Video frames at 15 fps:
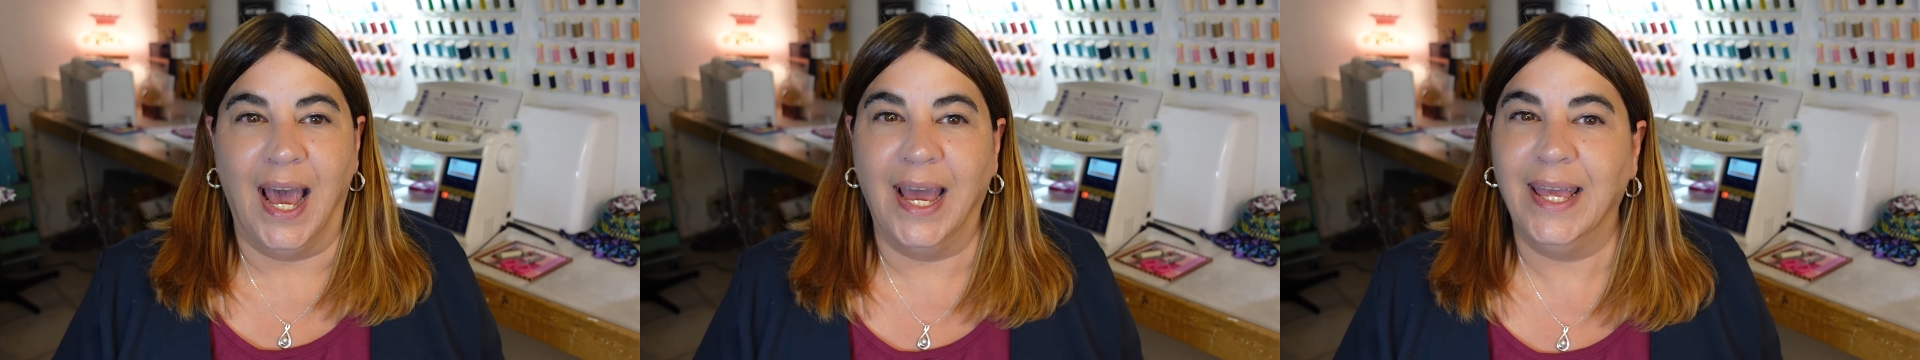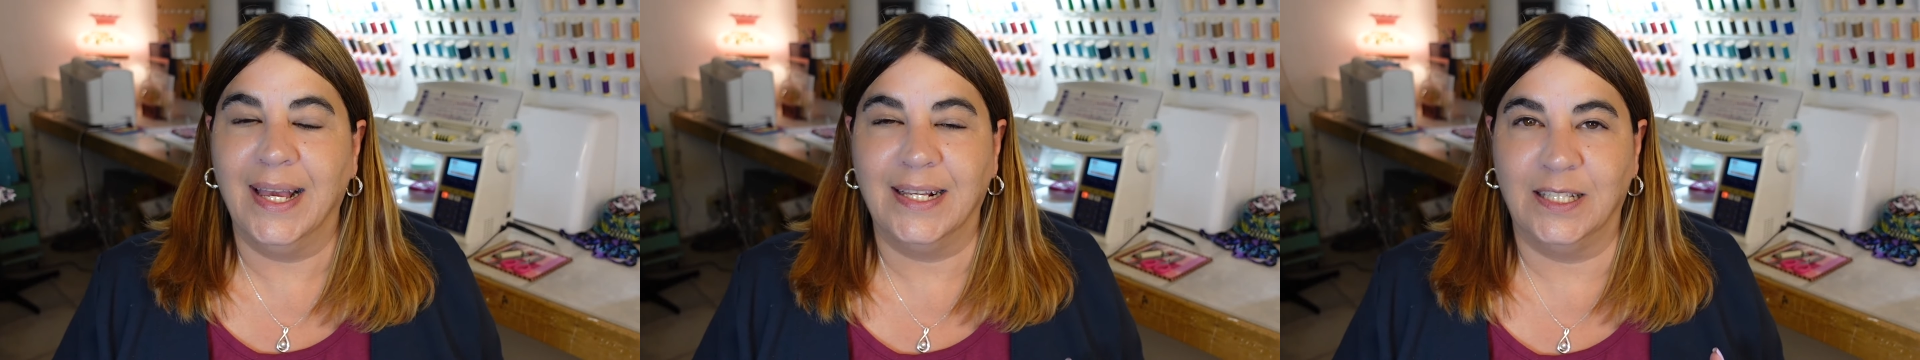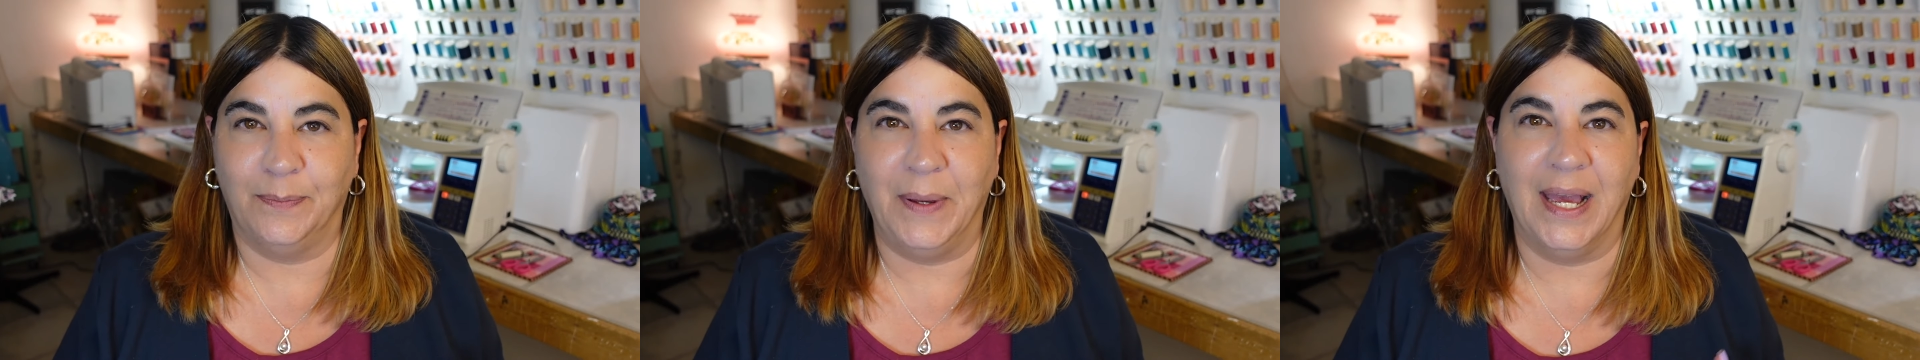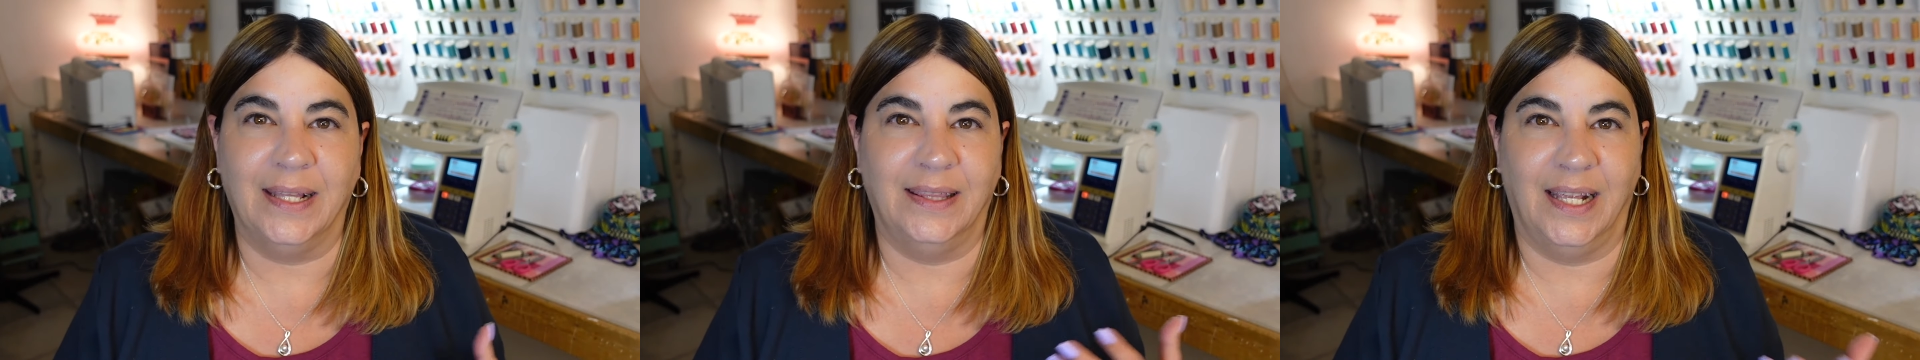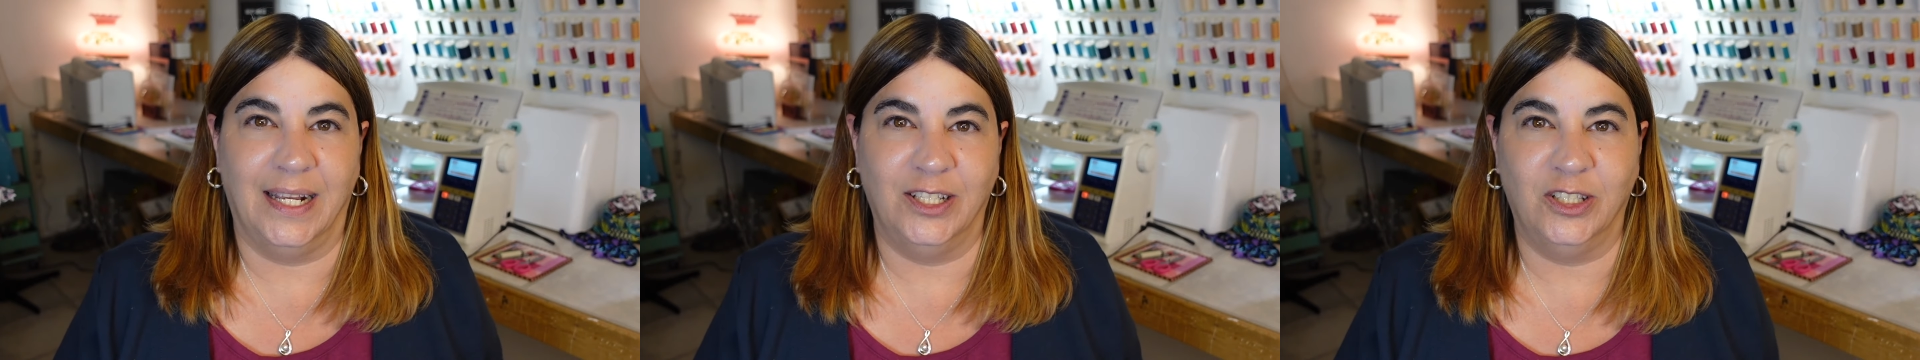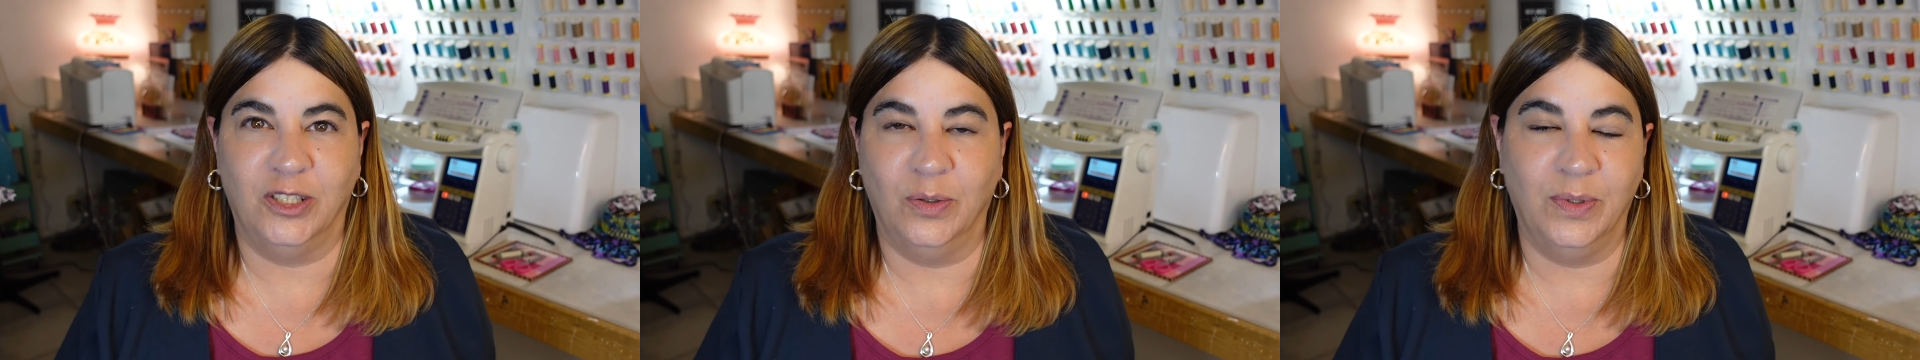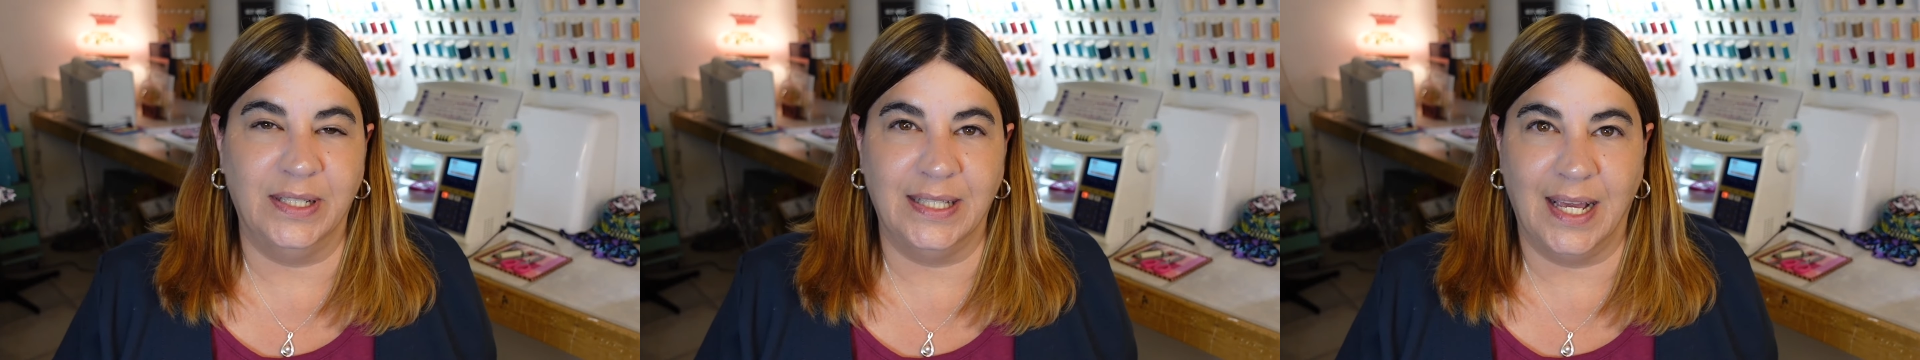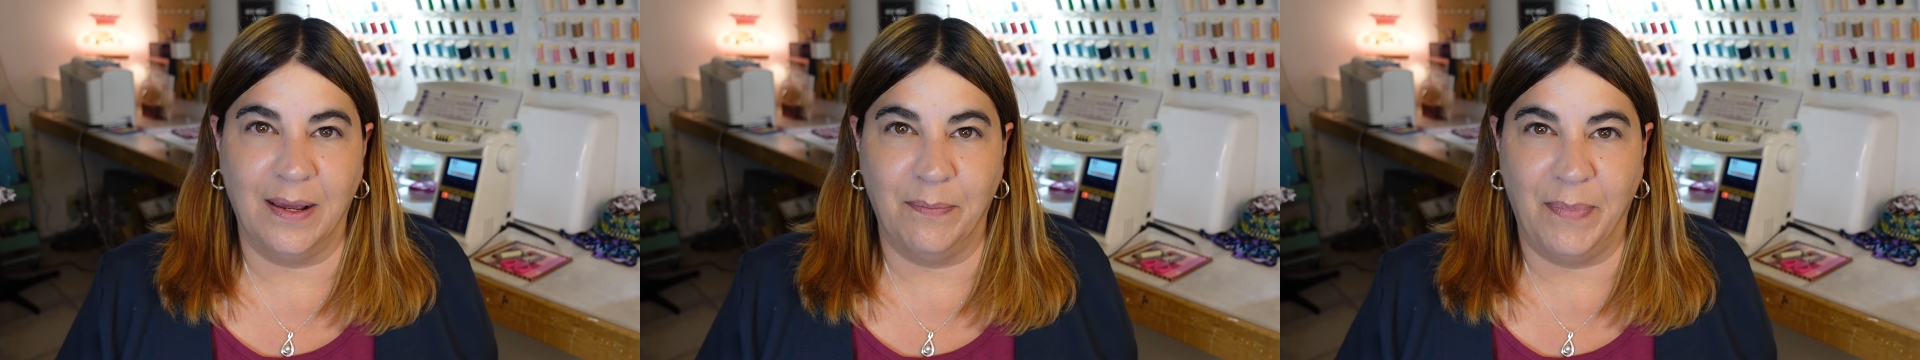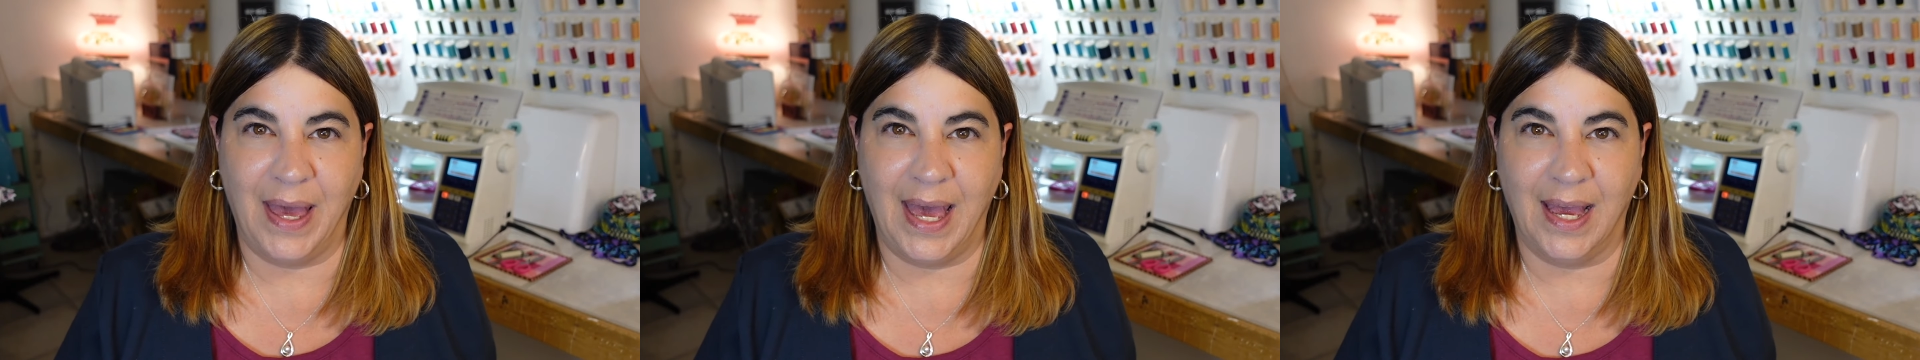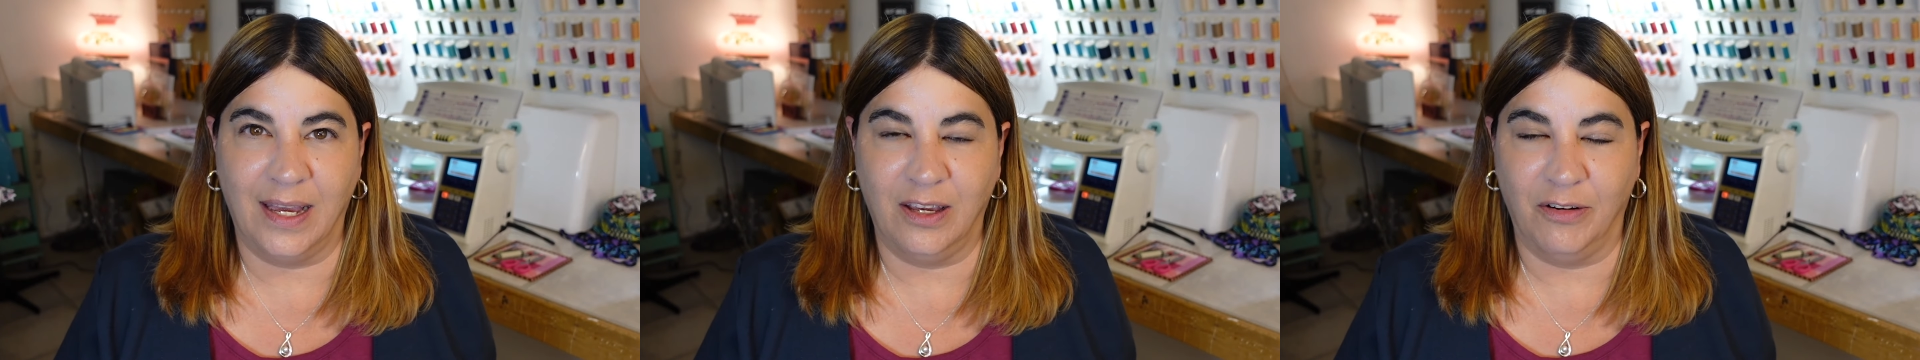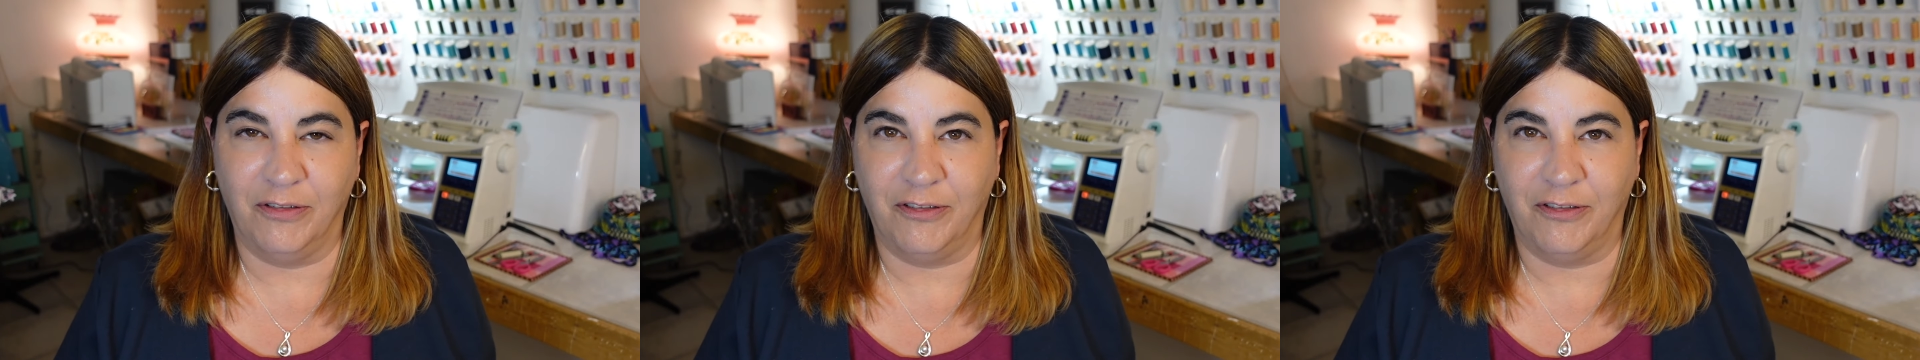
I expect that as soon as I'm back